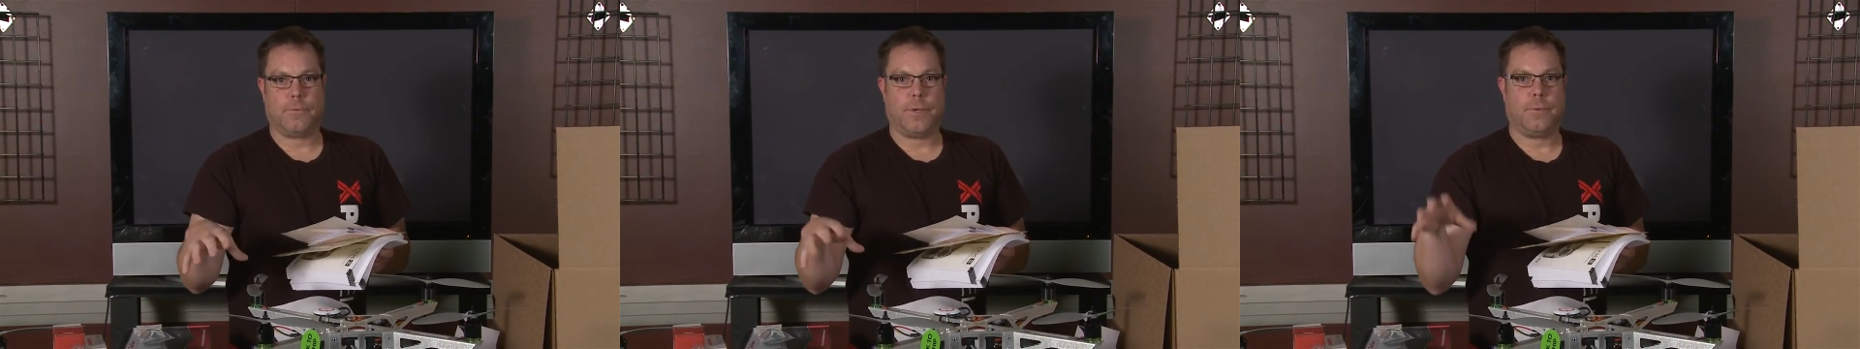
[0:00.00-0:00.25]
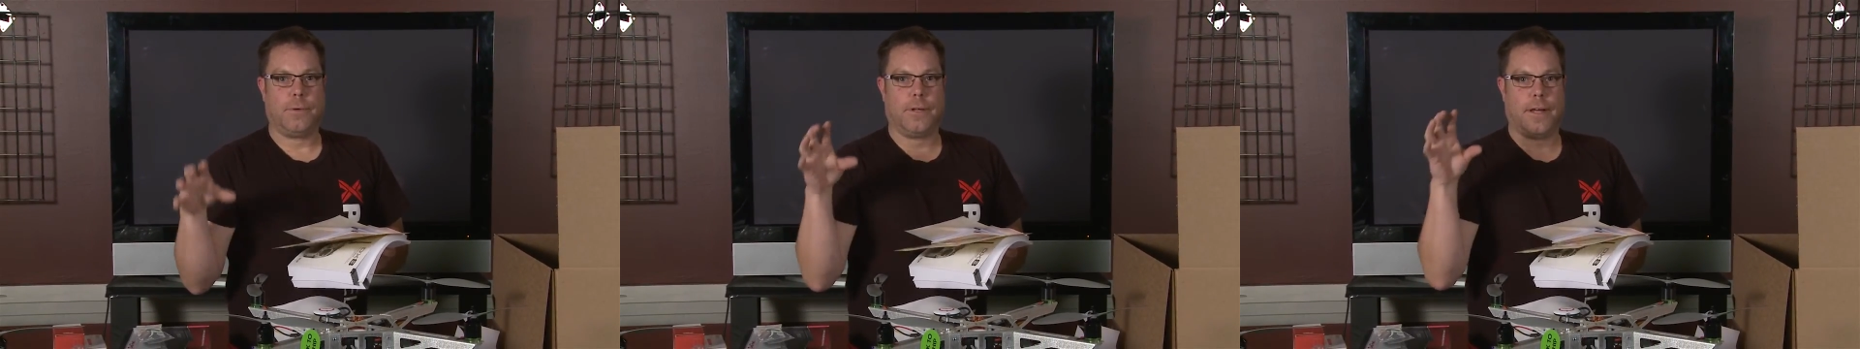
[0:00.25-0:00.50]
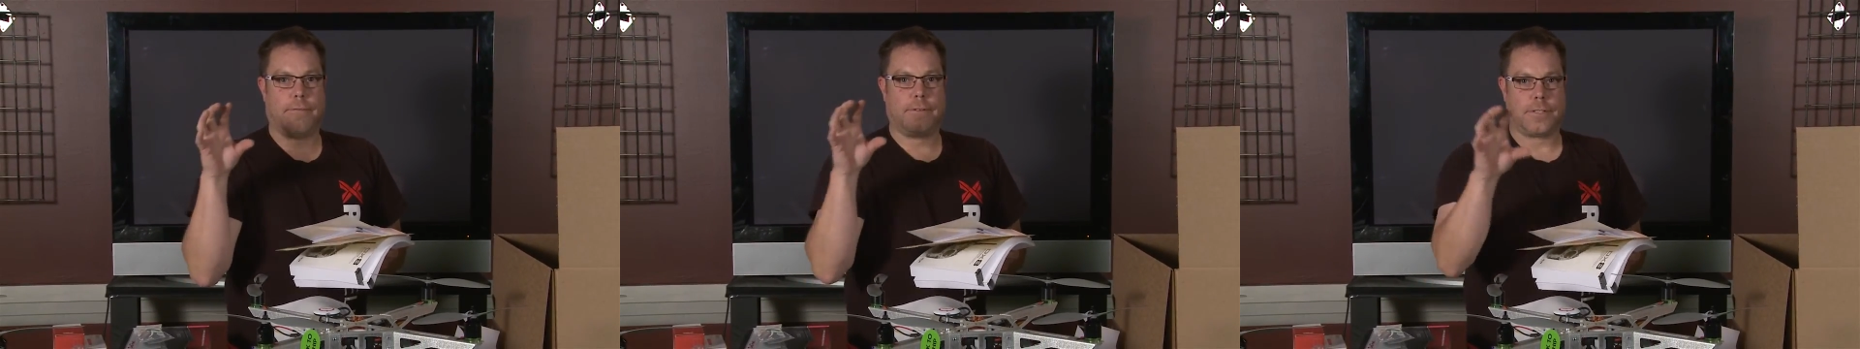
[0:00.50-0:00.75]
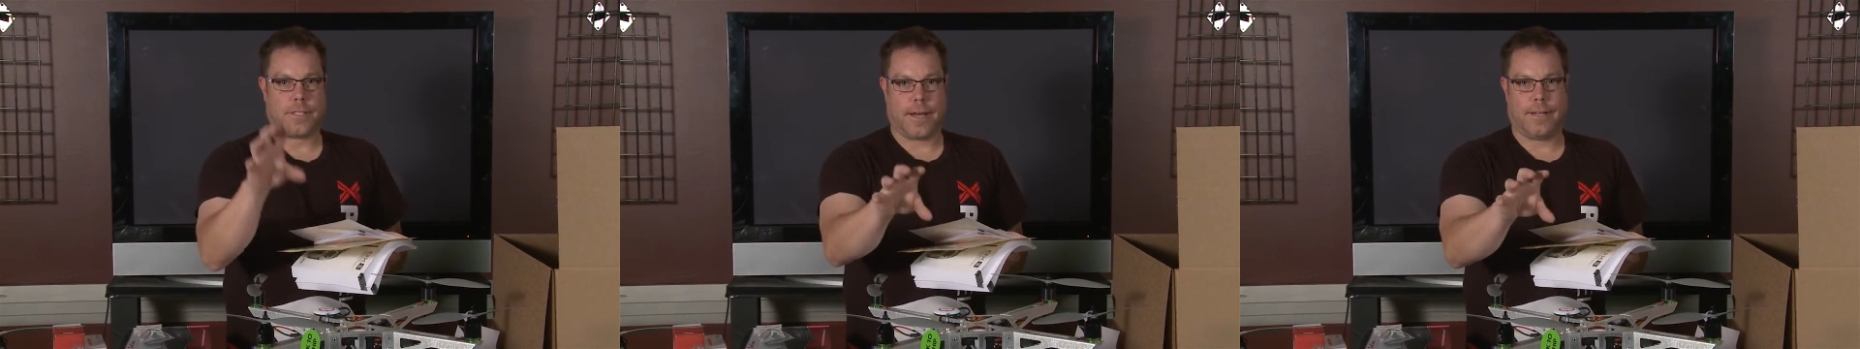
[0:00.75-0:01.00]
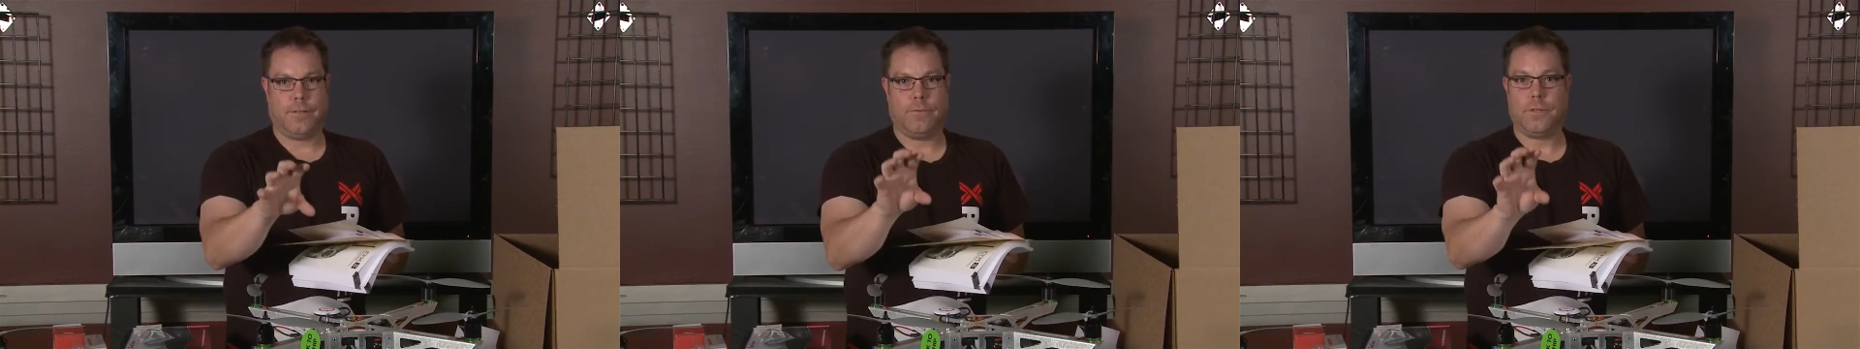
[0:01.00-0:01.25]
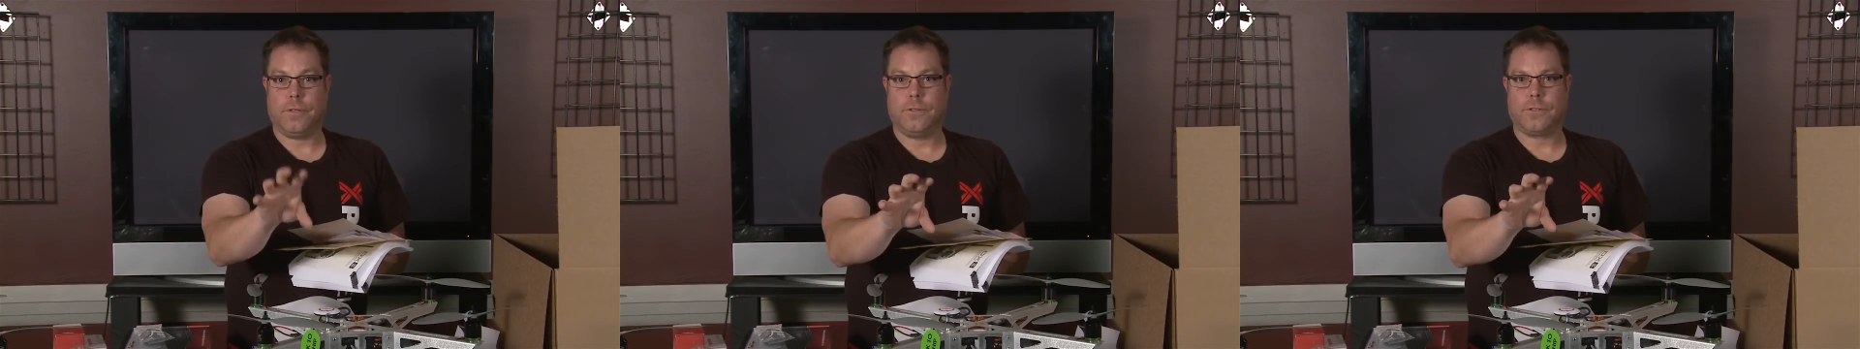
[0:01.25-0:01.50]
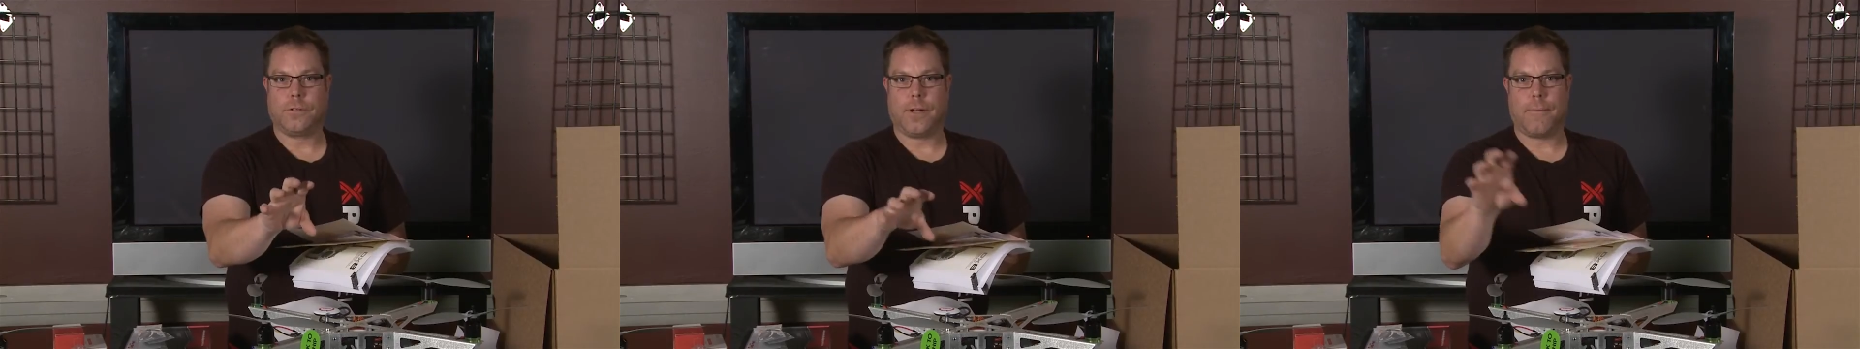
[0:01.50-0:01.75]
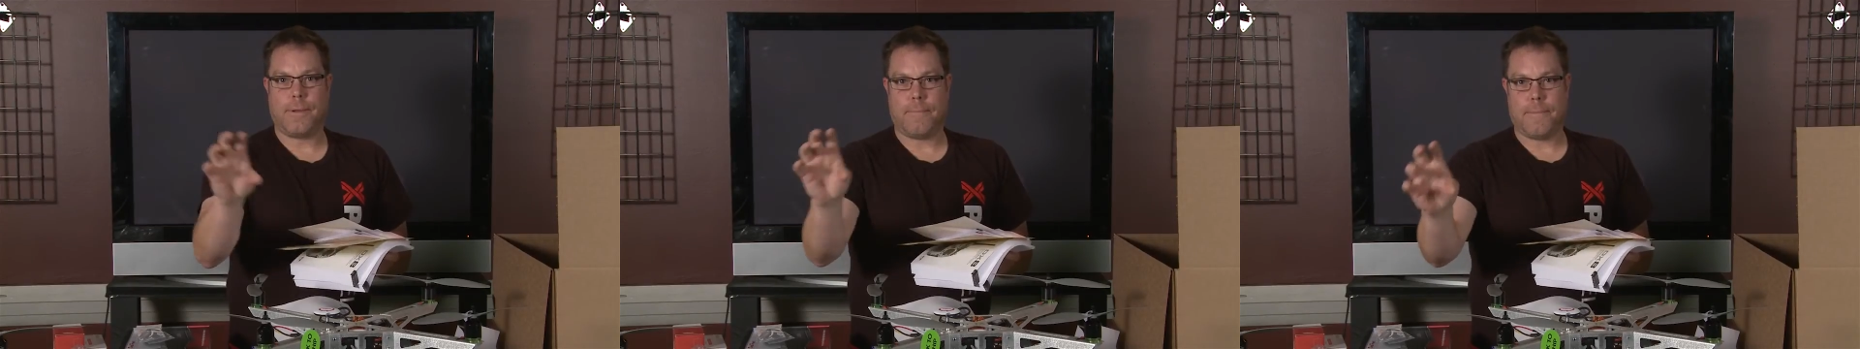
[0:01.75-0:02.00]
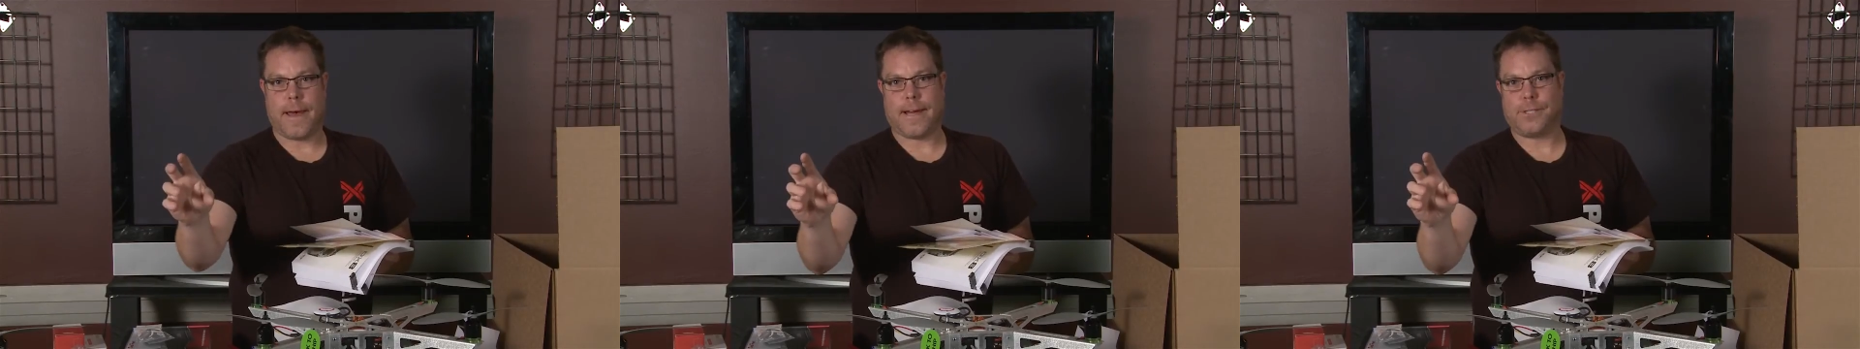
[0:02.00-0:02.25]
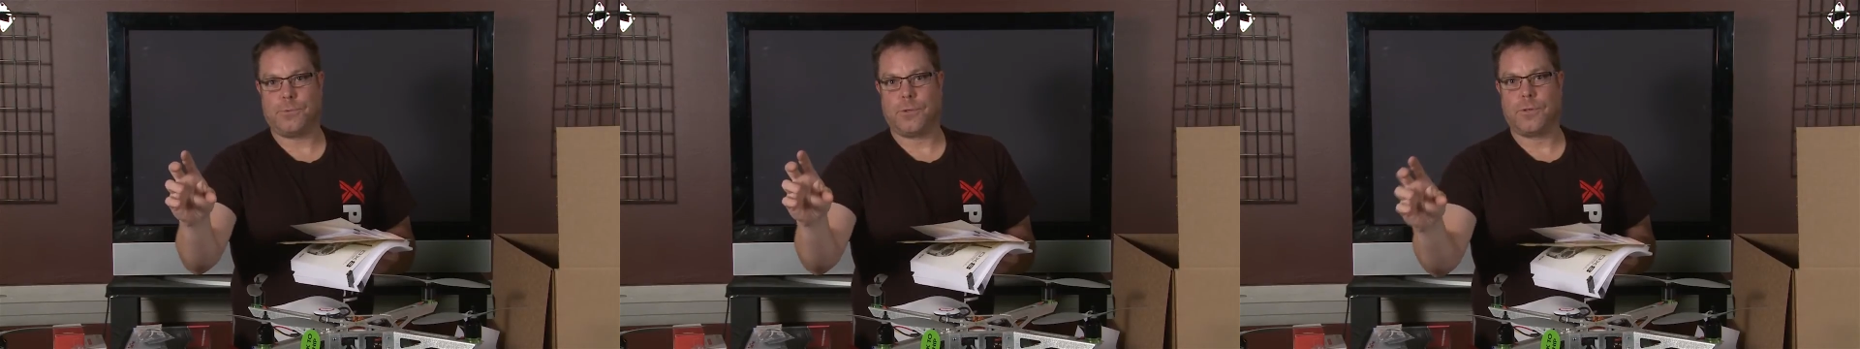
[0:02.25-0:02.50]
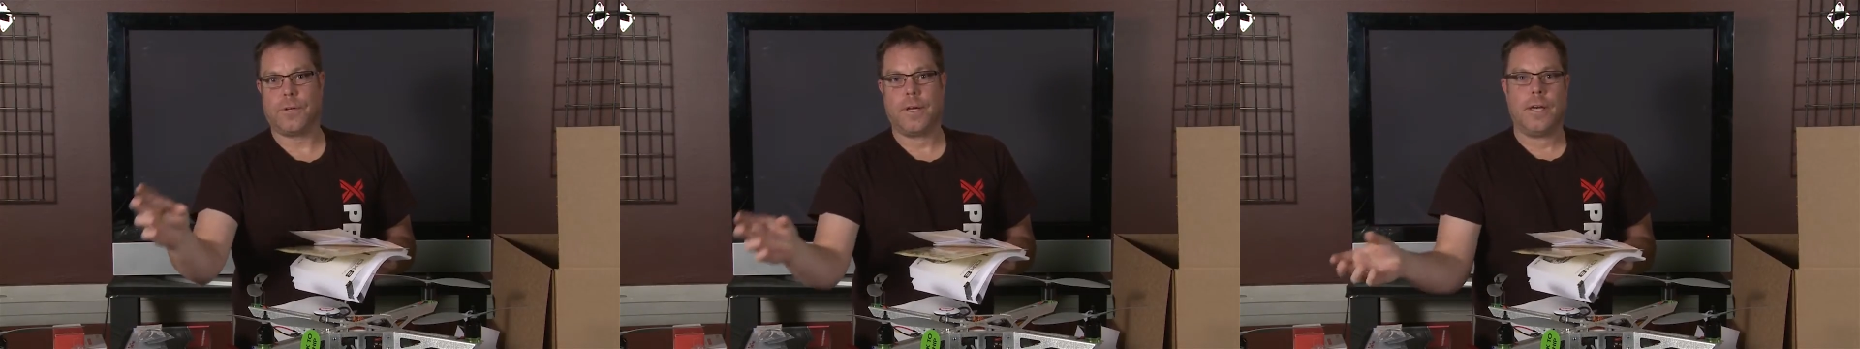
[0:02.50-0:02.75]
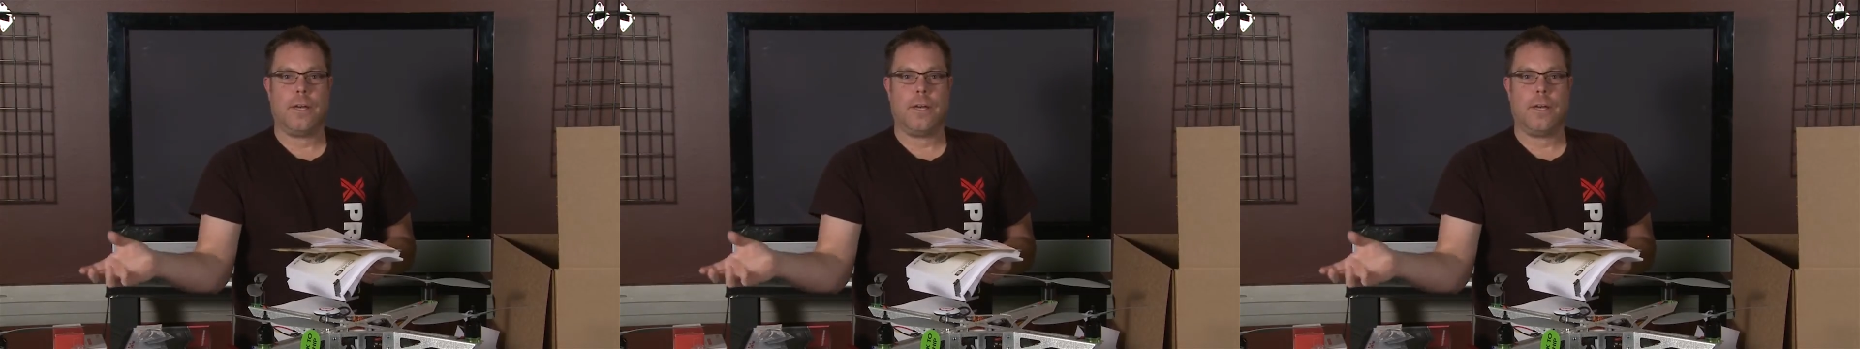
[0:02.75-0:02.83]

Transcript: We will have assigned you a username and a password.